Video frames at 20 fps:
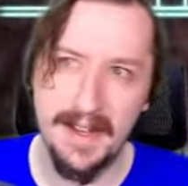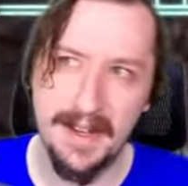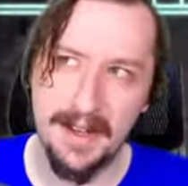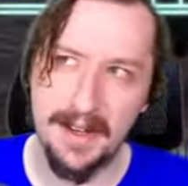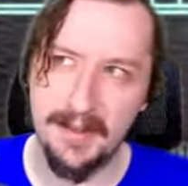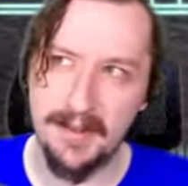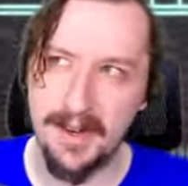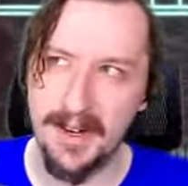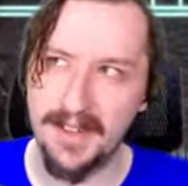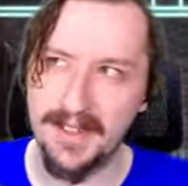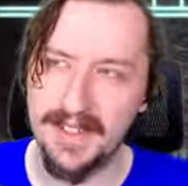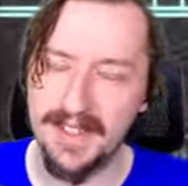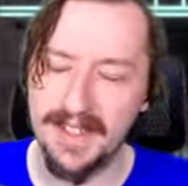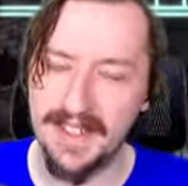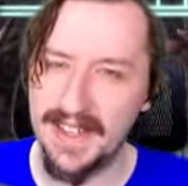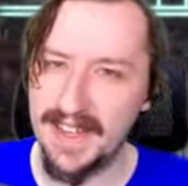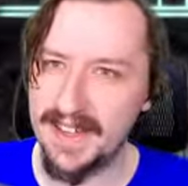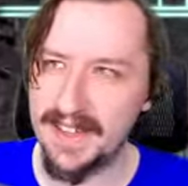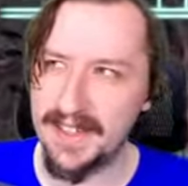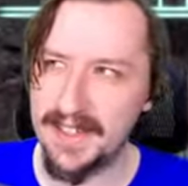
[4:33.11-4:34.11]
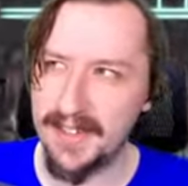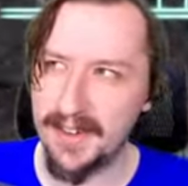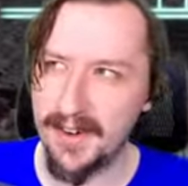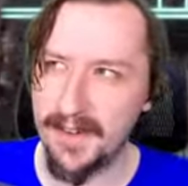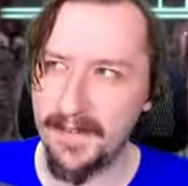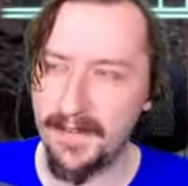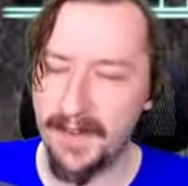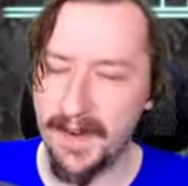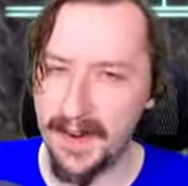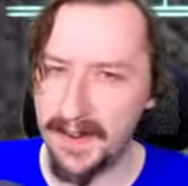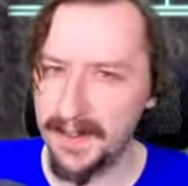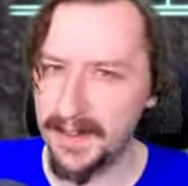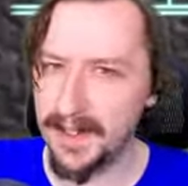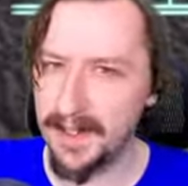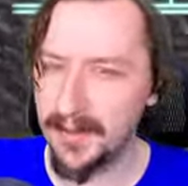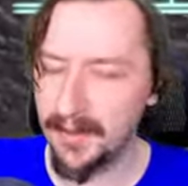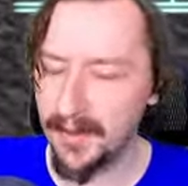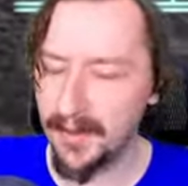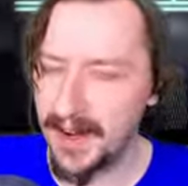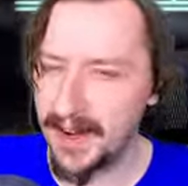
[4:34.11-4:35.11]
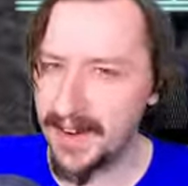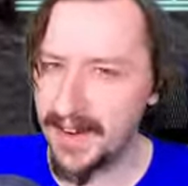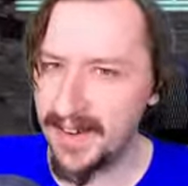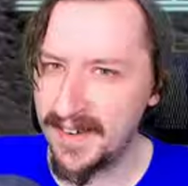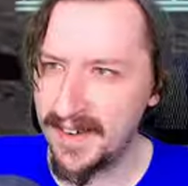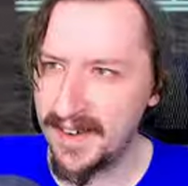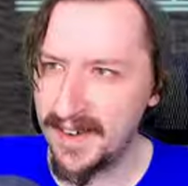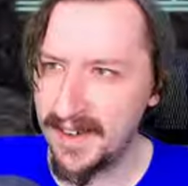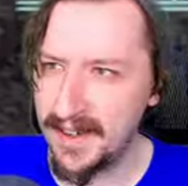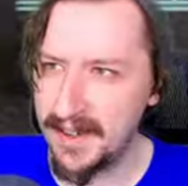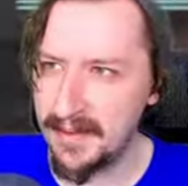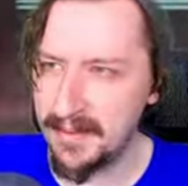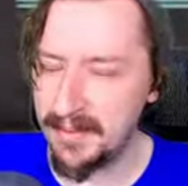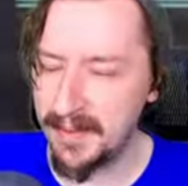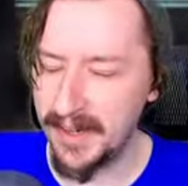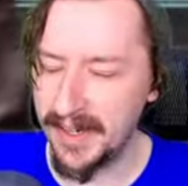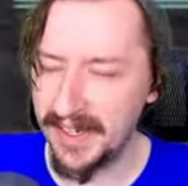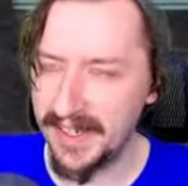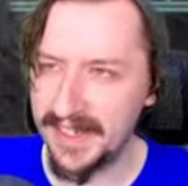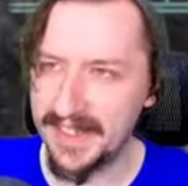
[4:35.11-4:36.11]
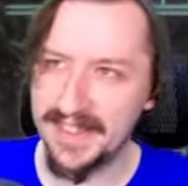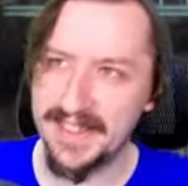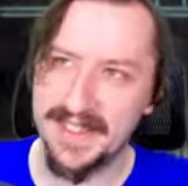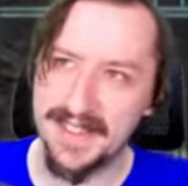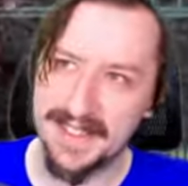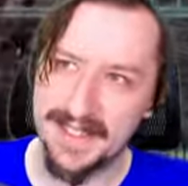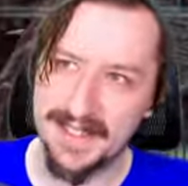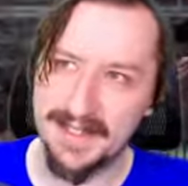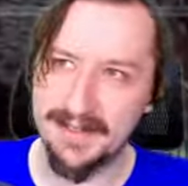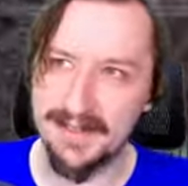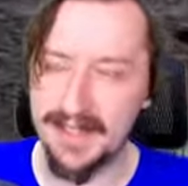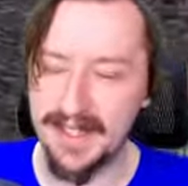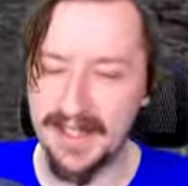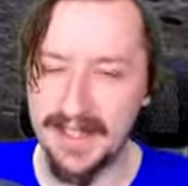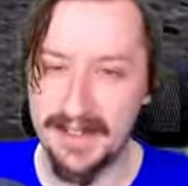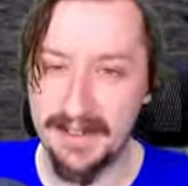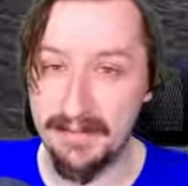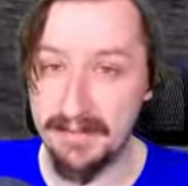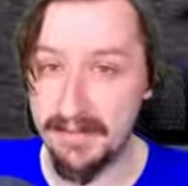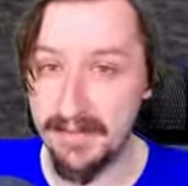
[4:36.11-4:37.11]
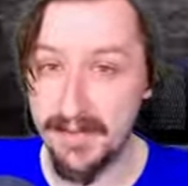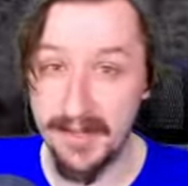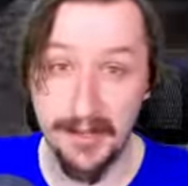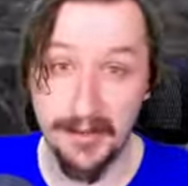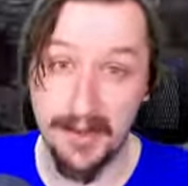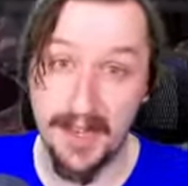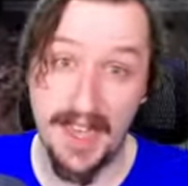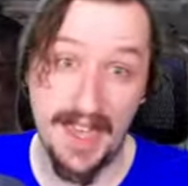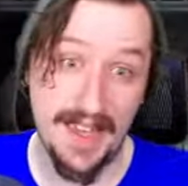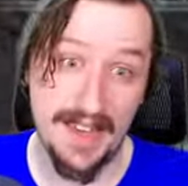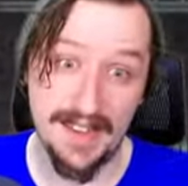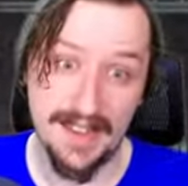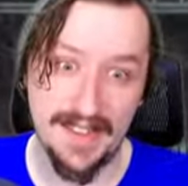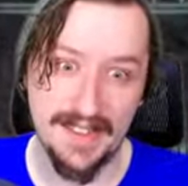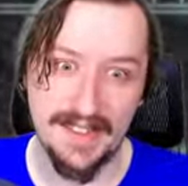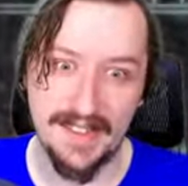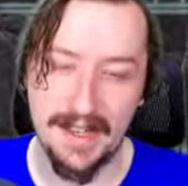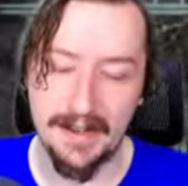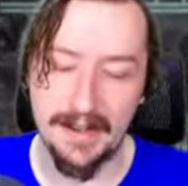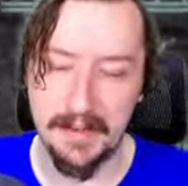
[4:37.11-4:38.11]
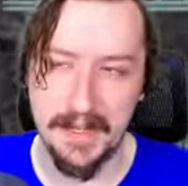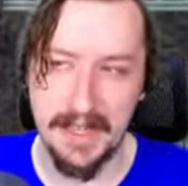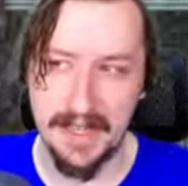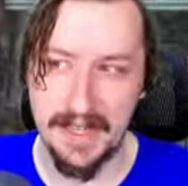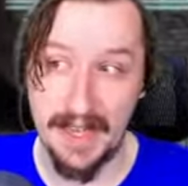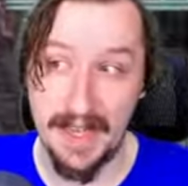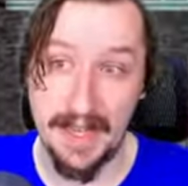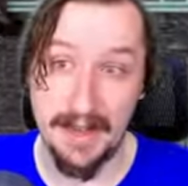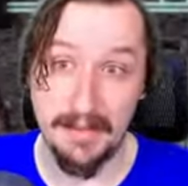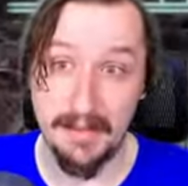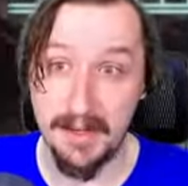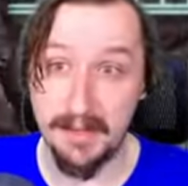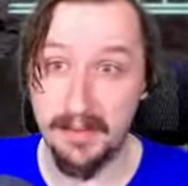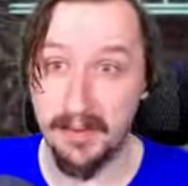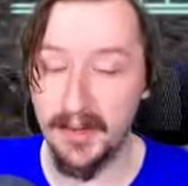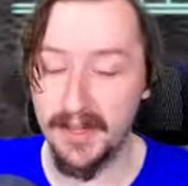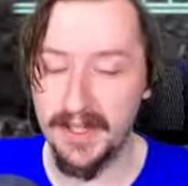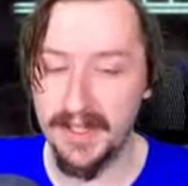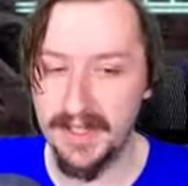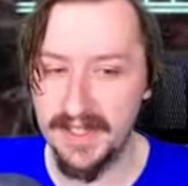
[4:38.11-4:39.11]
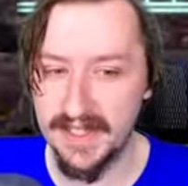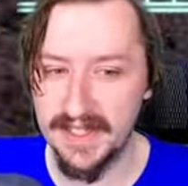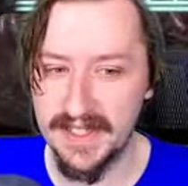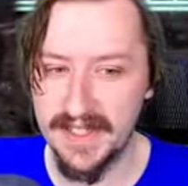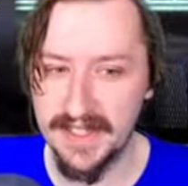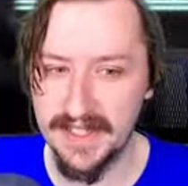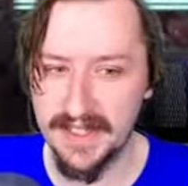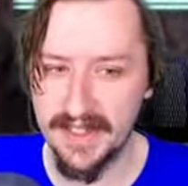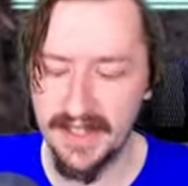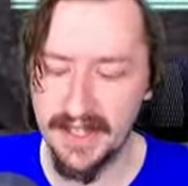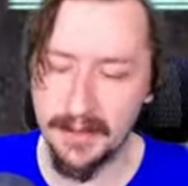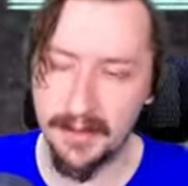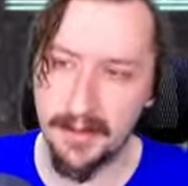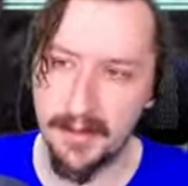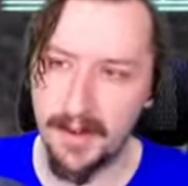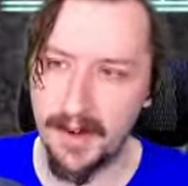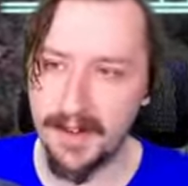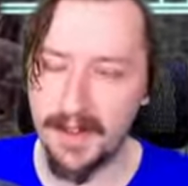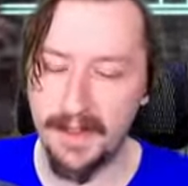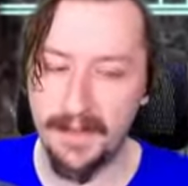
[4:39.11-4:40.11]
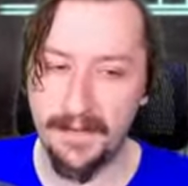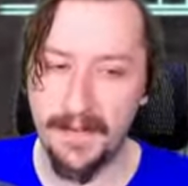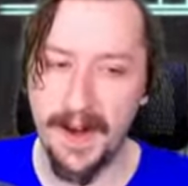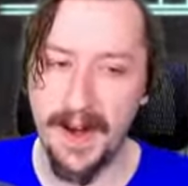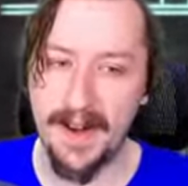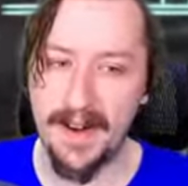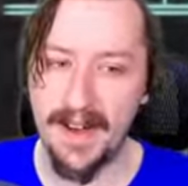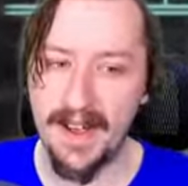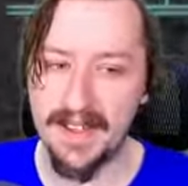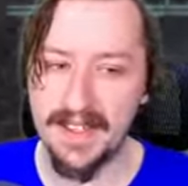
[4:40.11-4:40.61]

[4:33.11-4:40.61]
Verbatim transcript: where it's like, yeah, these are fairly rare, but you can get them and they can be pretty decent. Let's move on to the fire axe